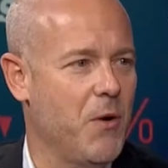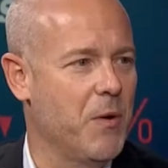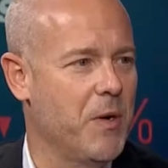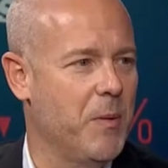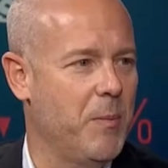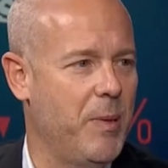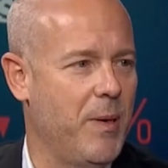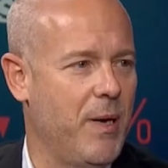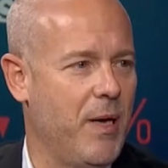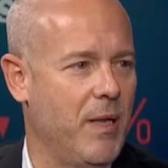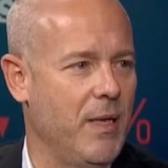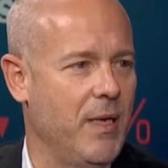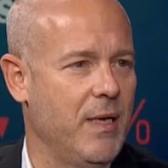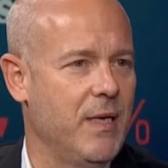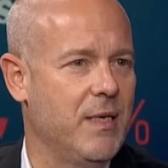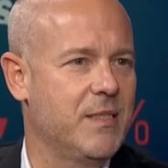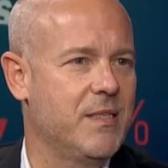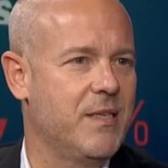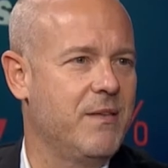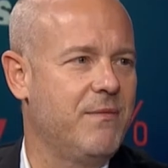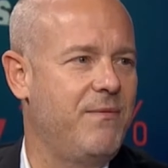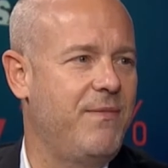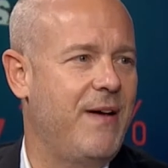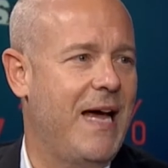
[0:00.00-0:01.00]
compelling, is
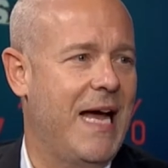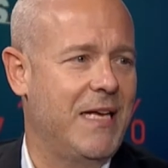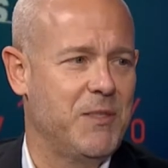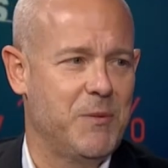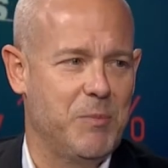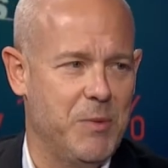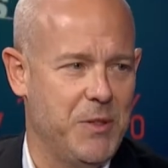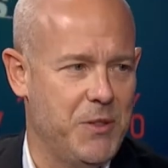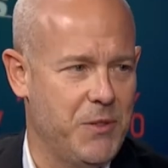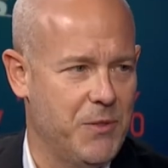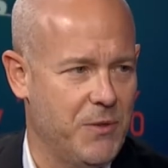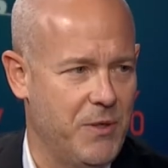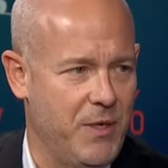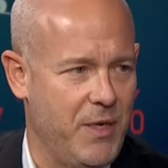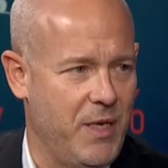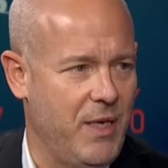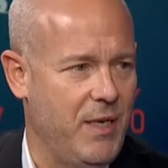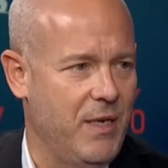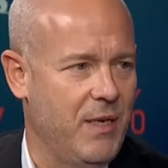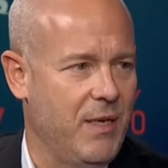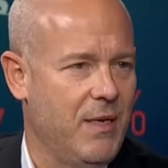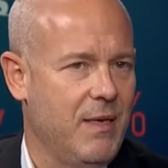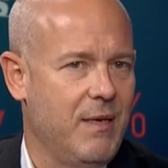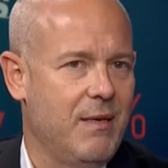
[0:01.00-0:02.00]
the vast
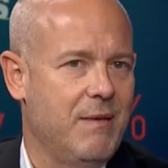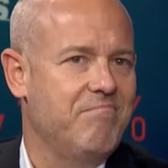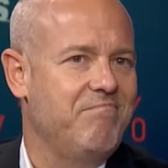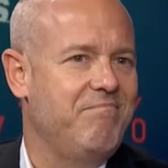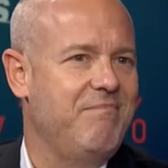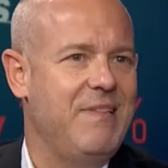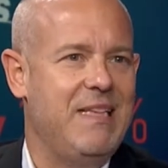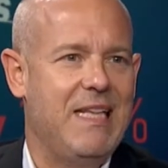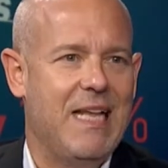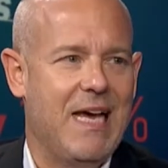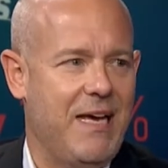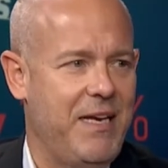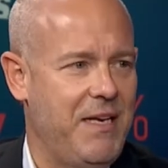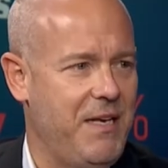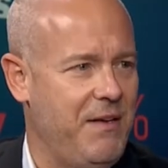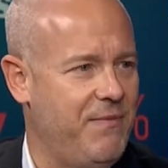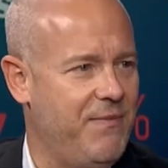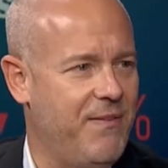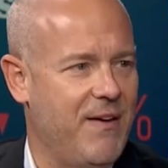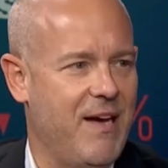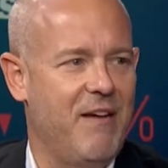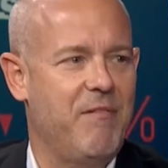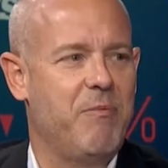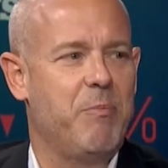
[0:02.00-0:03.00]
majority,
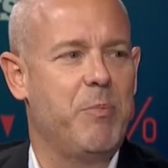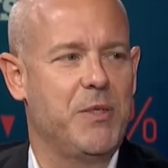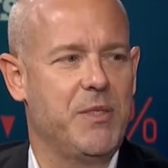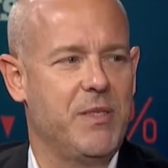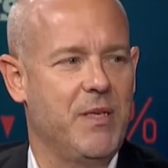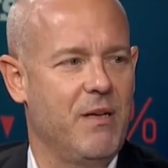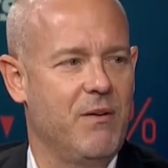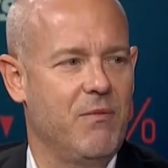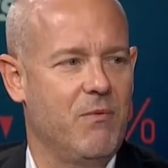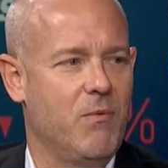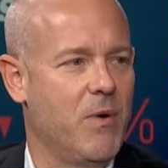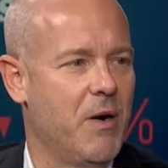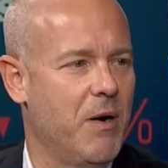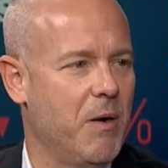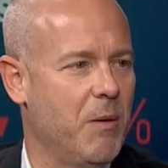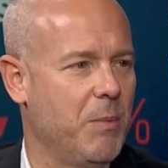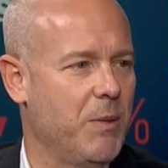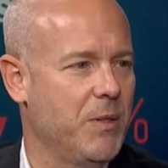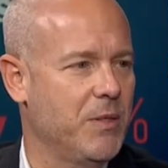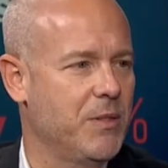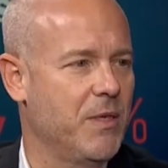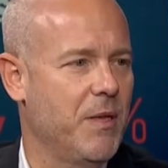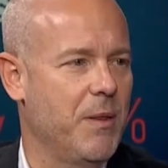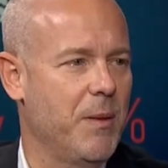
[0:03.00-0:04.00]
95% of
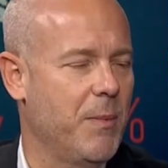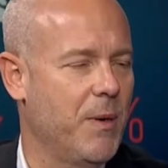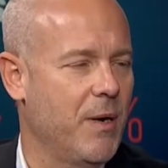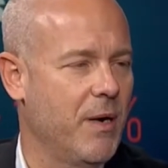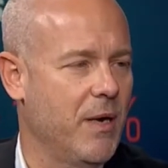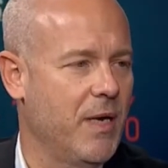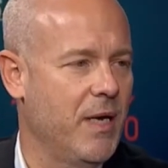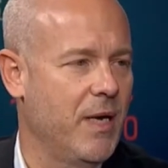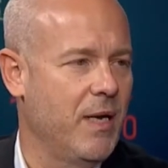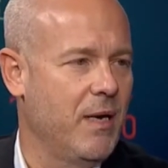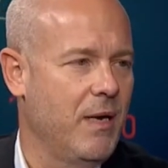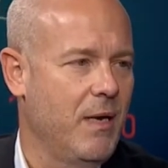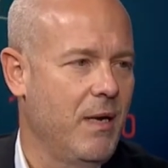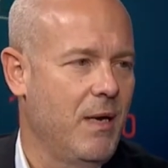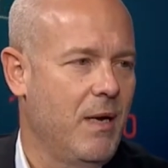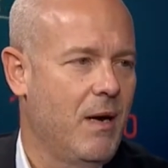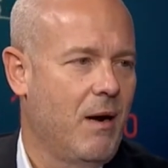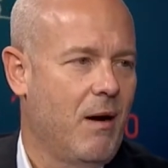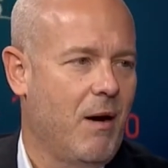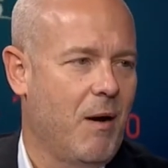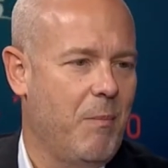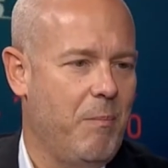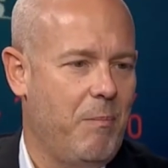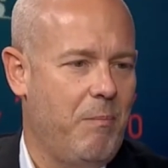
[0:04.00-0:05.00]
wearables on the market
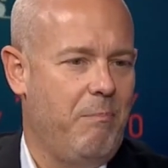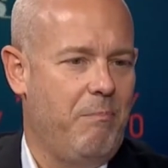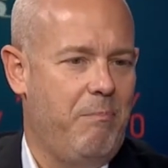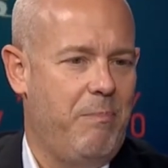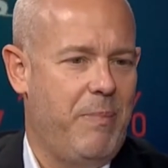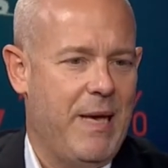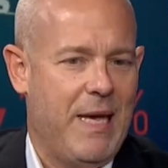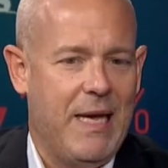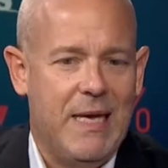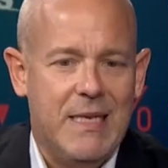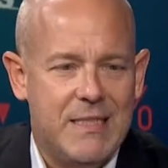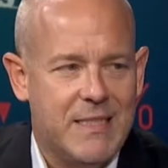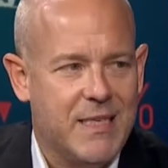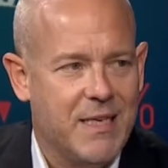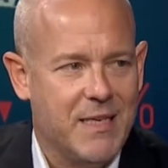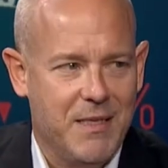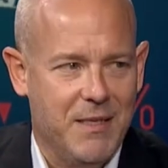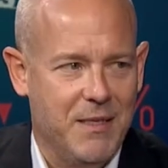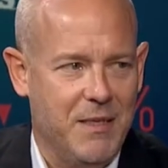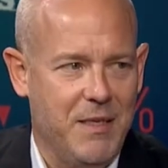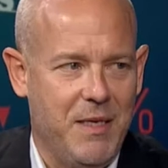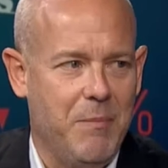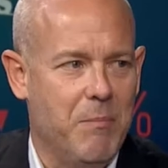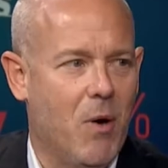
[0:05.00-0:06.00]
are
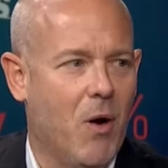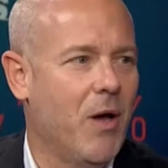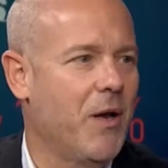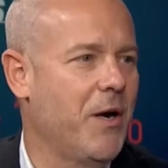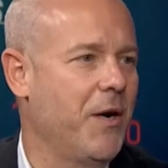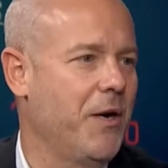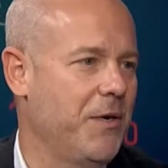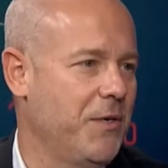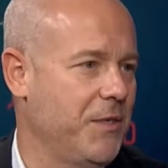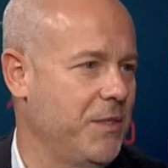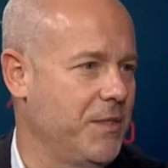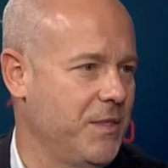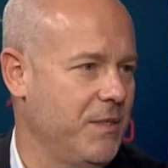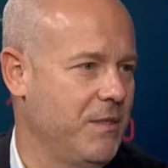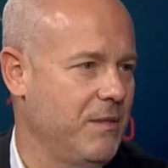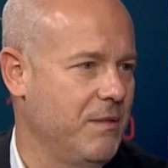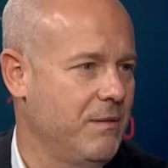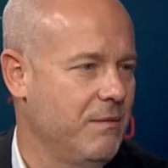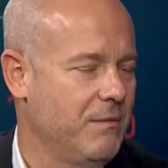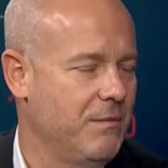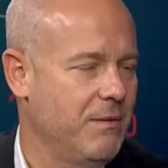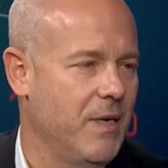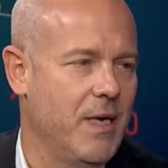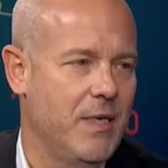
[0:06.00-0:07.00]
basically monitors,
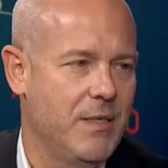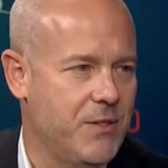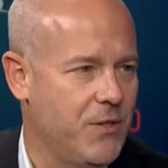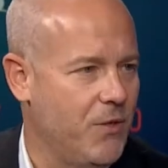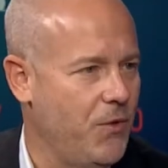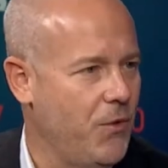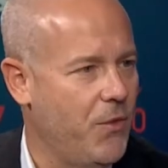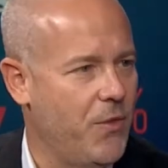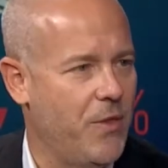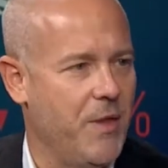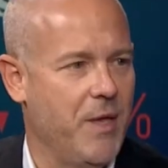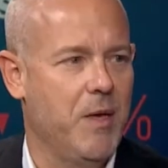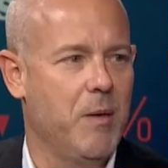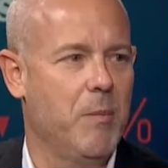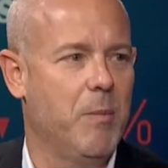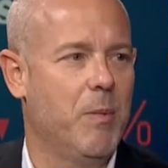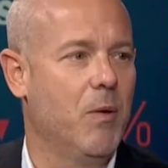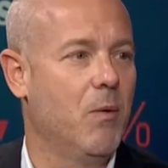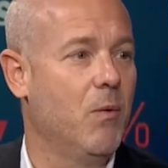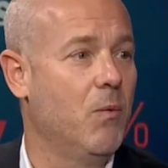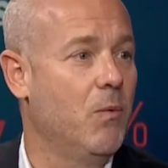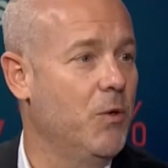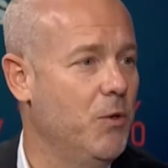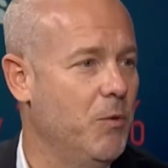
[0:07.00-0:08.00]
right? So you think
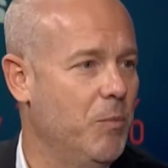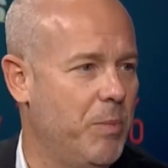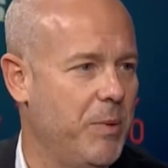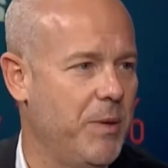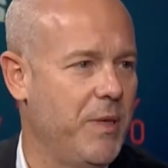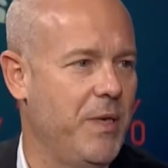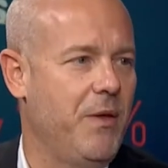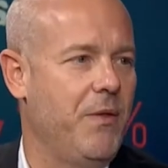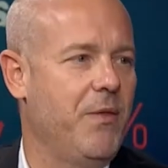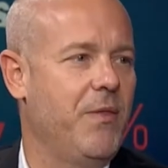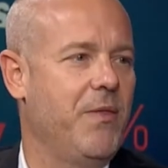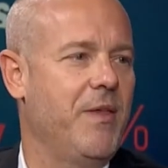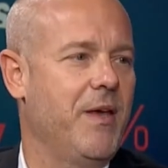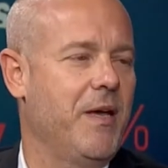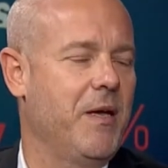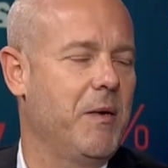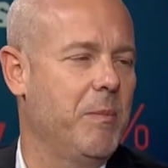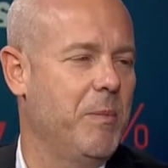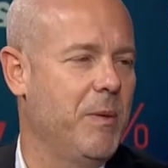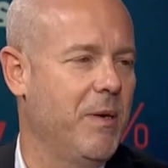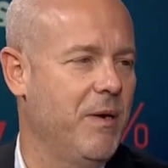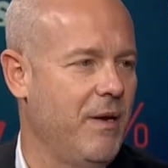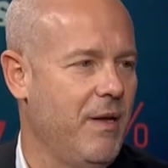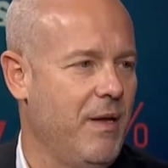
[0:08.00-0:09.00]
about Whoop and you think
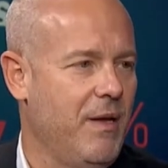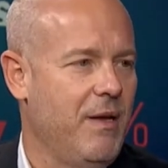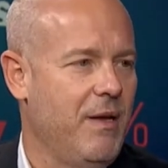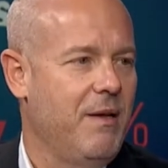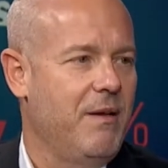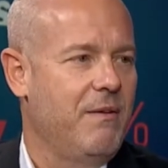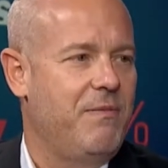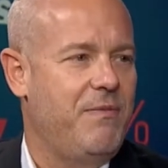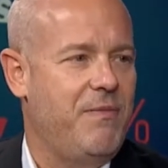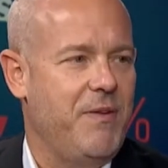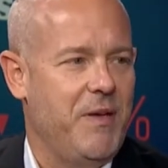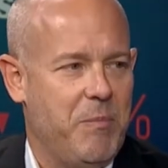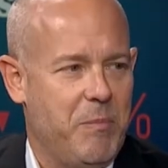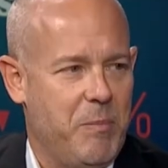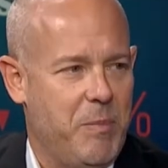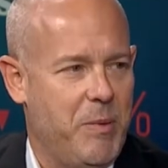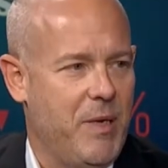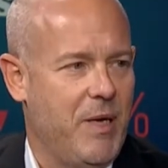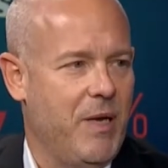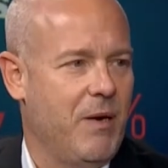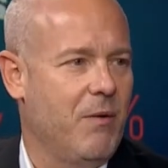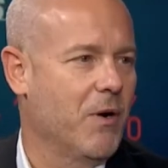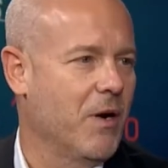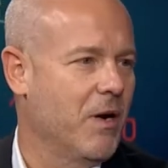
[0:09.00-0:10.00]
about
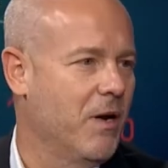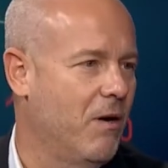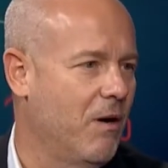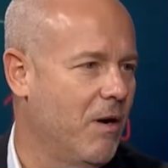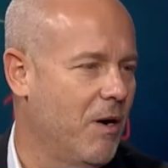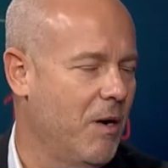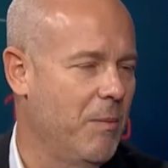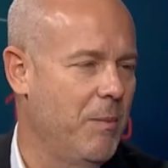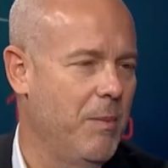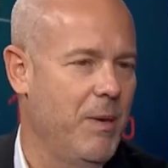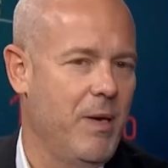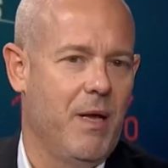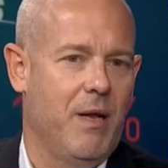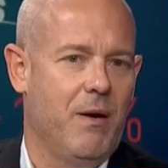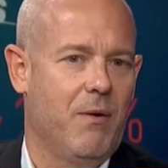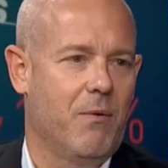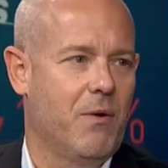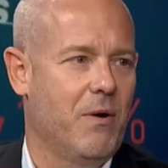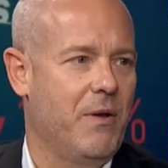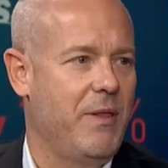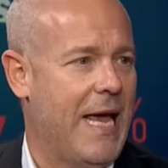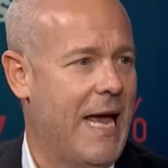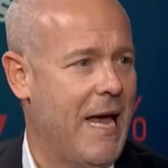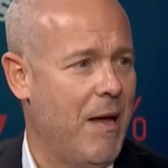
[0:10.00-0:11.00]
Fitbit or Garmin
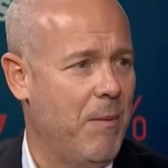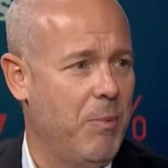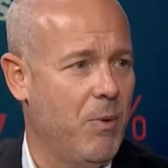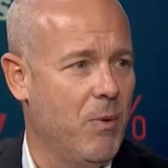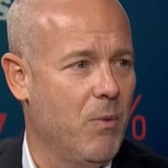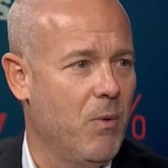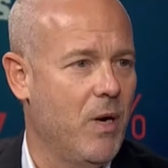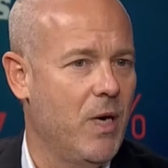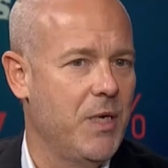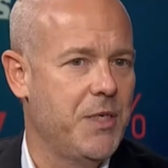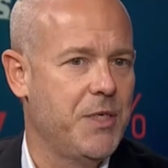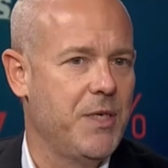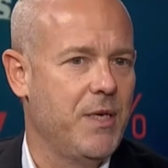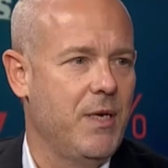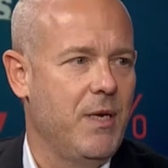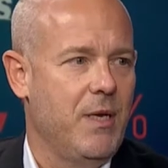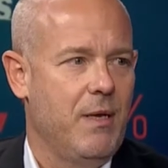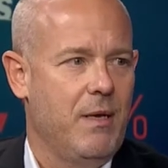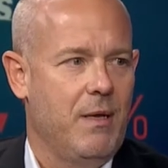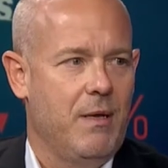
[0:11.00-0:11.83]
or the Apple Watch.